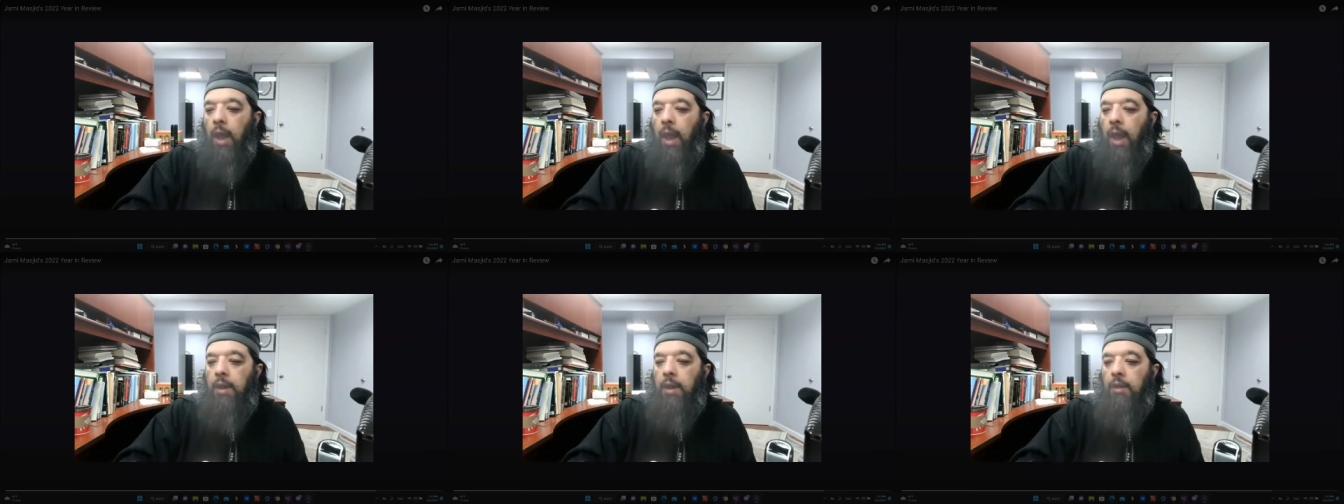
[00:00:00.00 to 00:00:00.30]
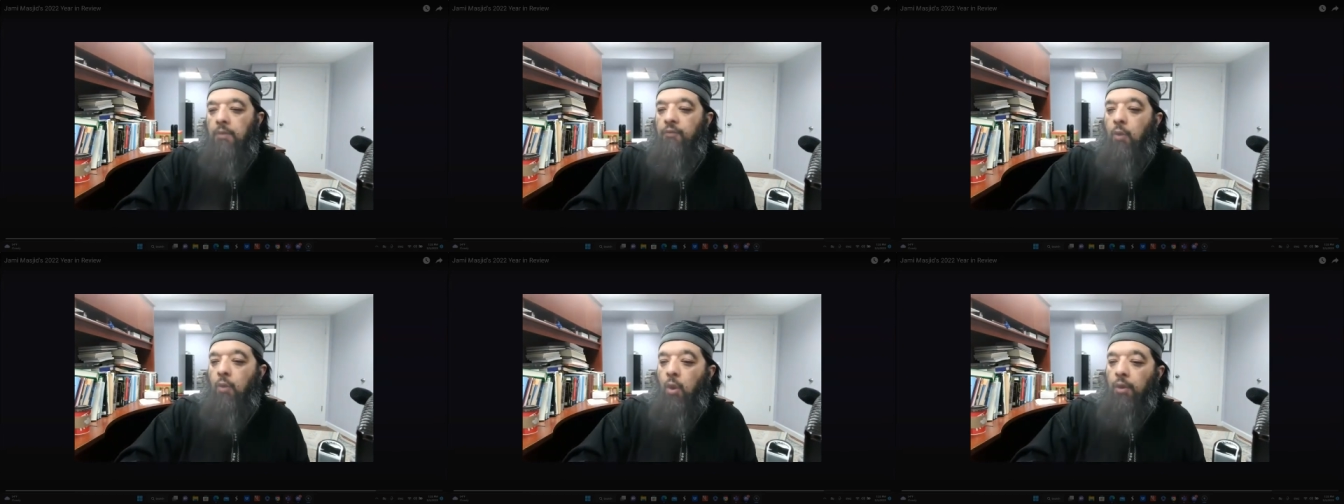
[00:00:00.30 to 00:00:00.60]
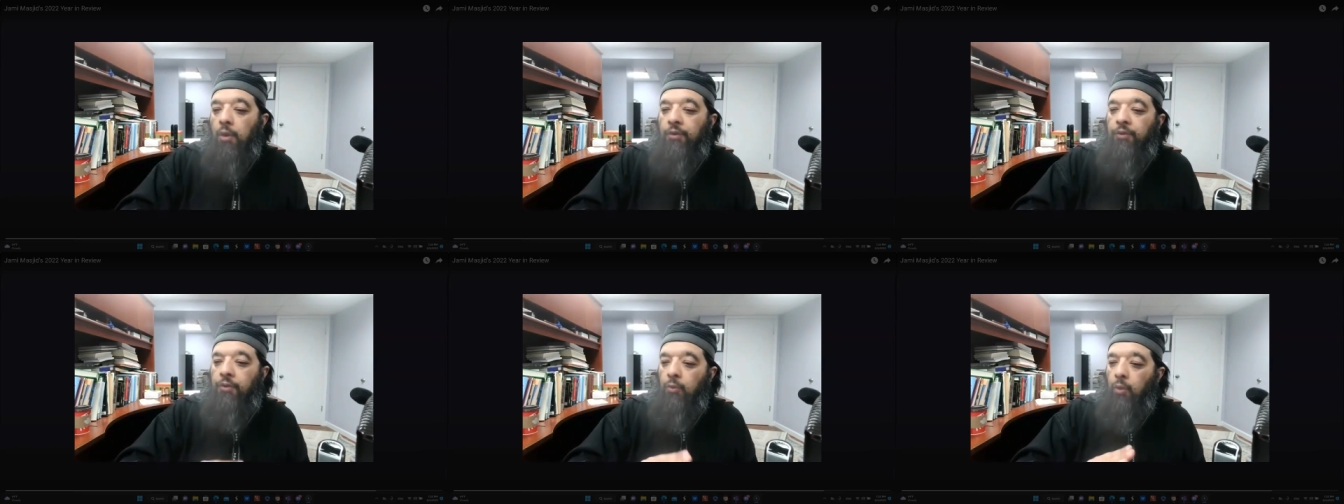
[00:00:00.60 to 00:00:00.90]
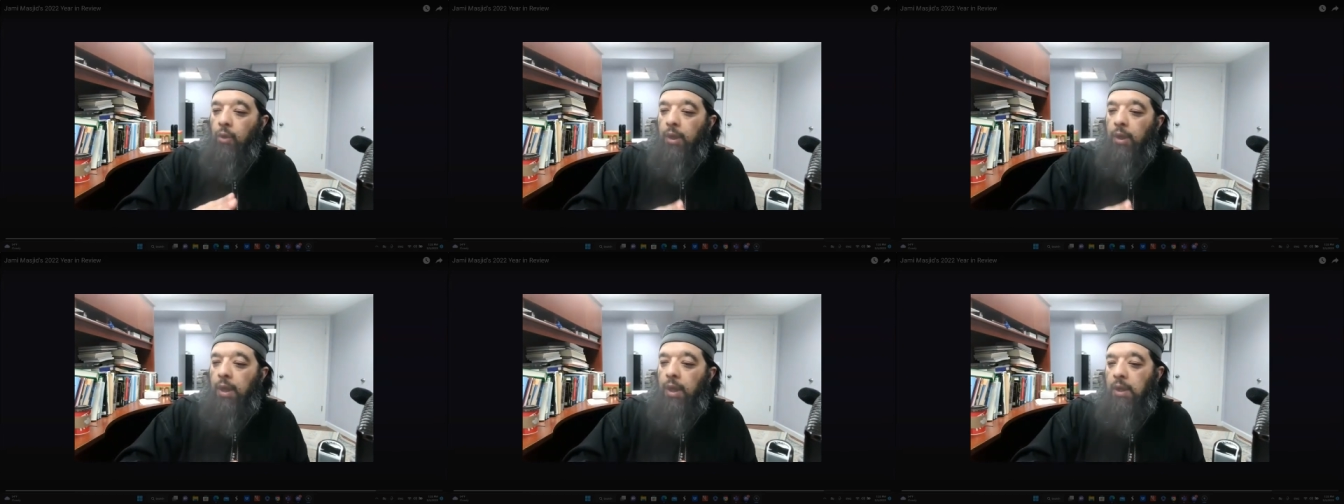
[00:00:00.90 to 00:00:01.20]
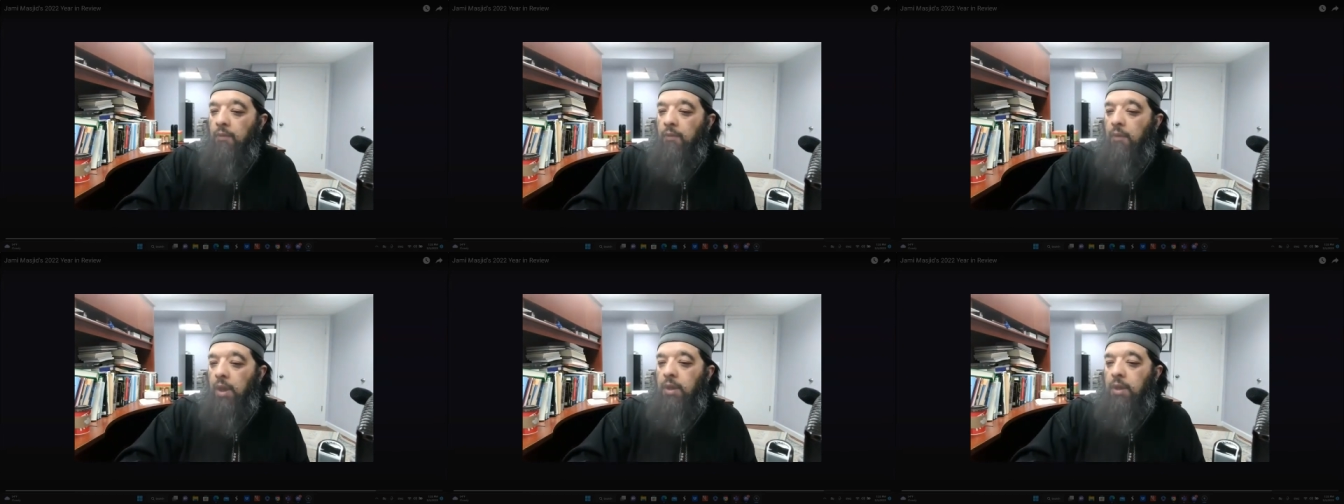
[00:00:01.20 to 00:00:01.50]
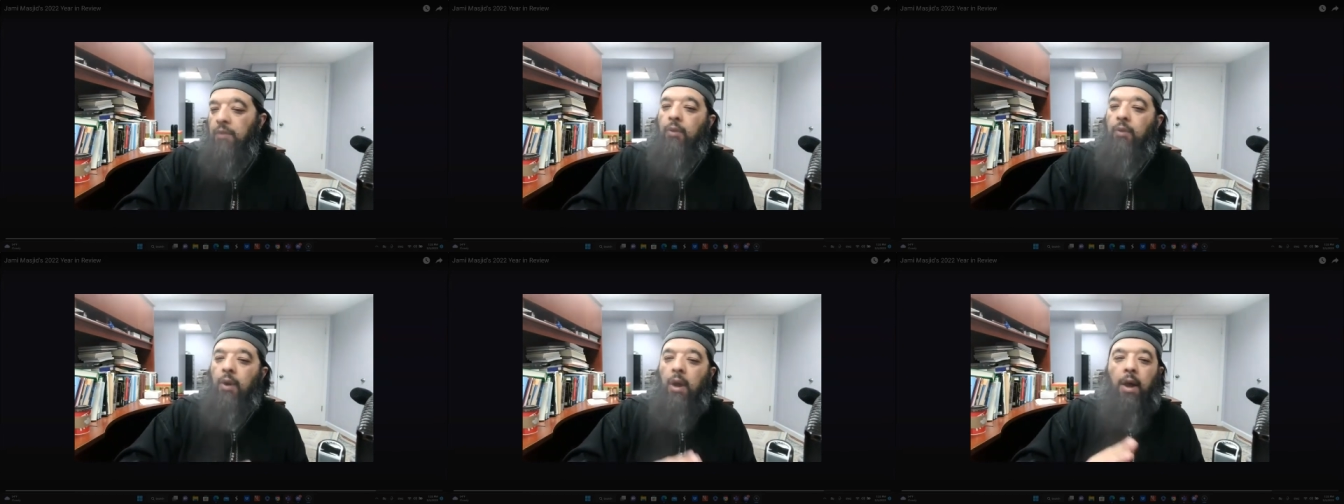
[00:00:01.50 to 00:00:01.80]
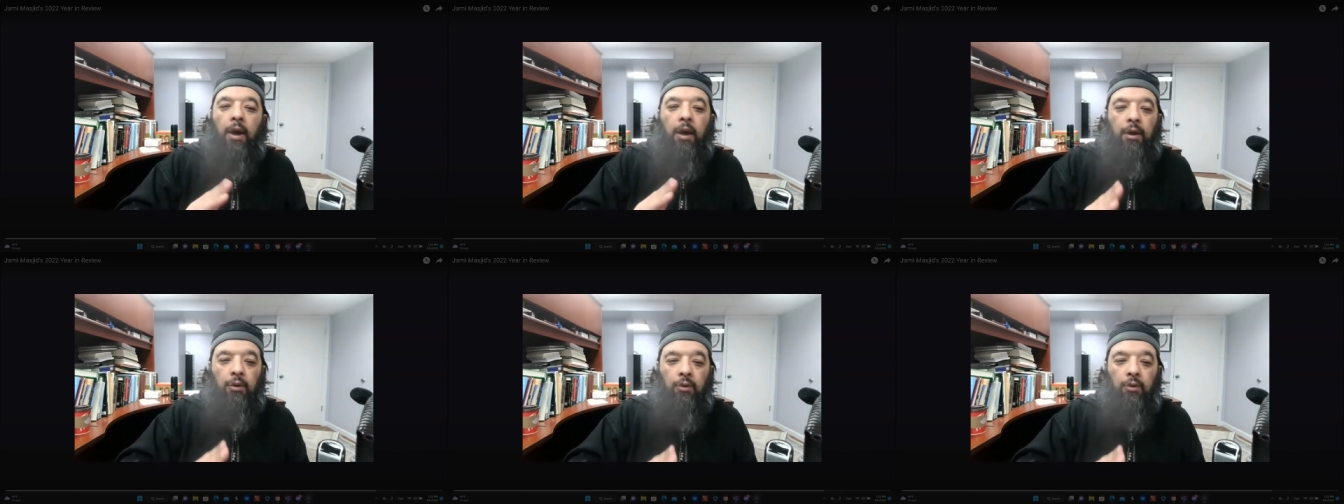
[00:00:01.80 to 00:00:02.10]
And of course, we're getting ready for
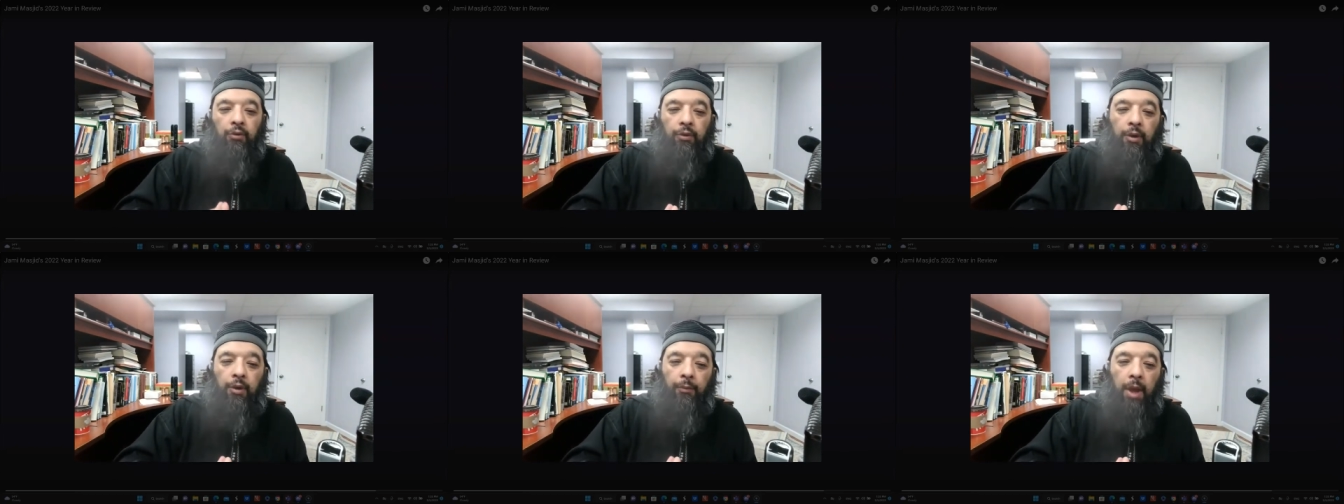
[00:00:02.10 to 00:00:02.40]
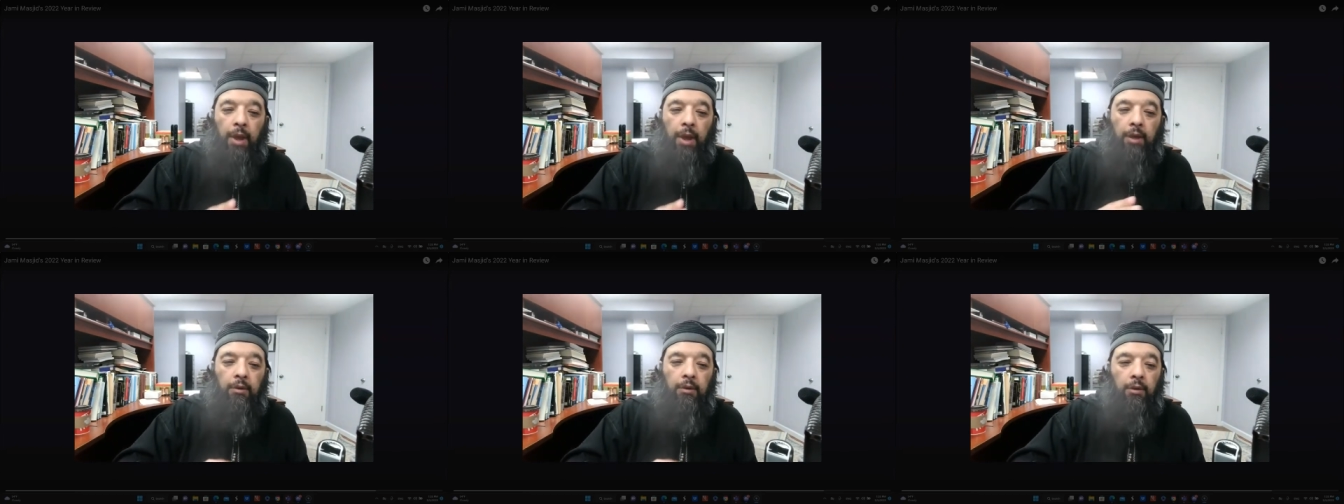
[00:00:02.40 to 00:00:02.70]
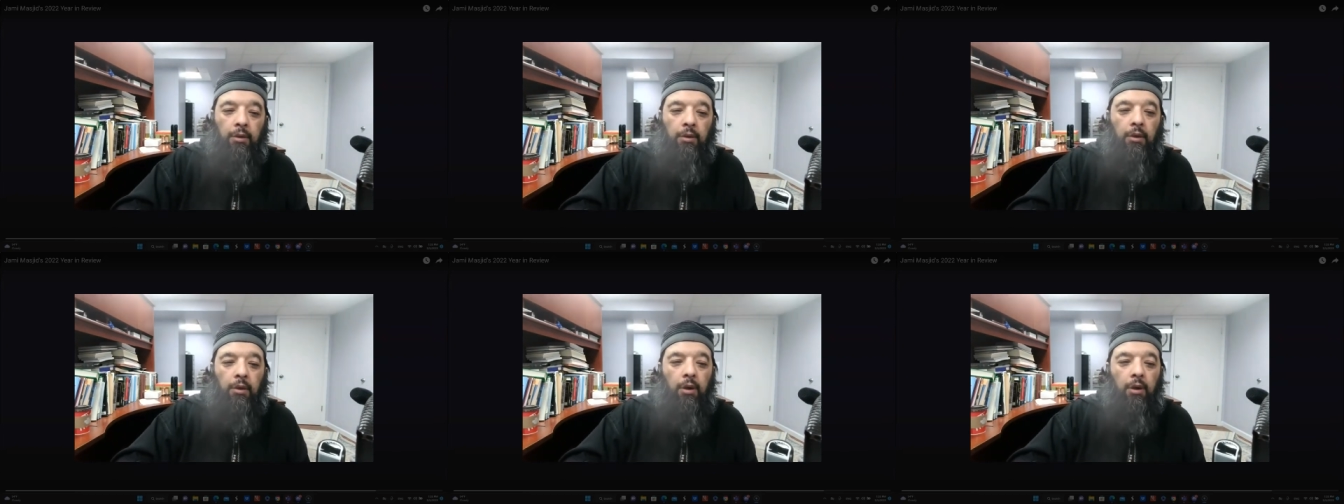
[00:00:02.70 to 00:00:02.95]
Akhirul Zaman.